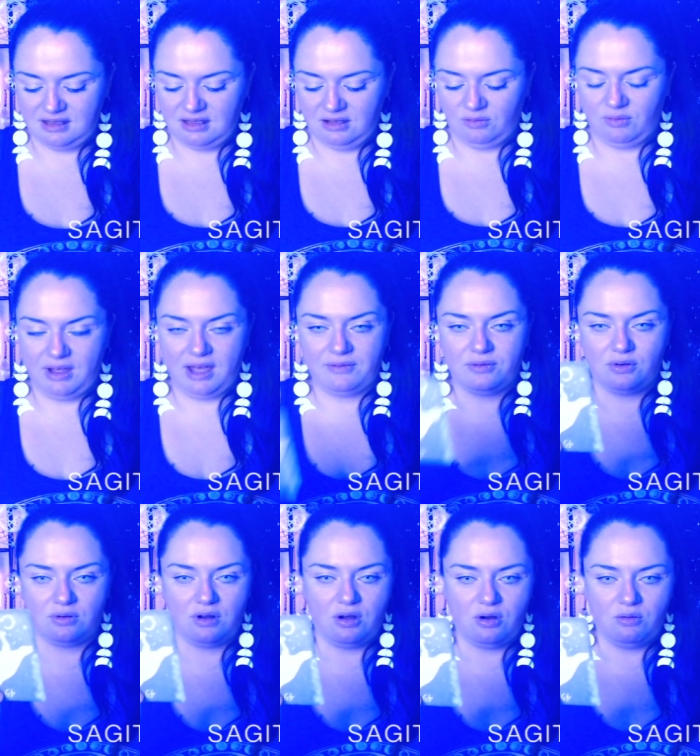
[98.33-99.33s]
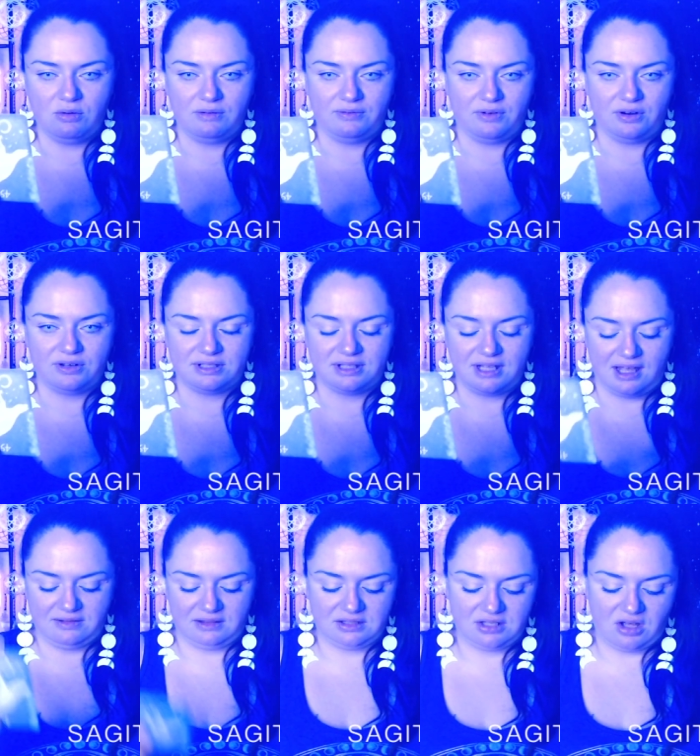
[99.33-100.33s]
We have Crow reversed at
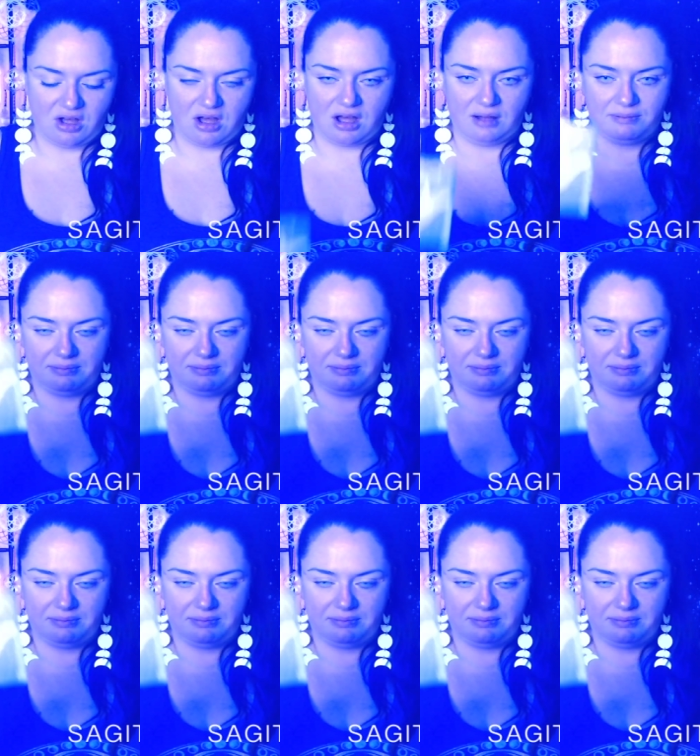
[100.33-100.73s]
the top.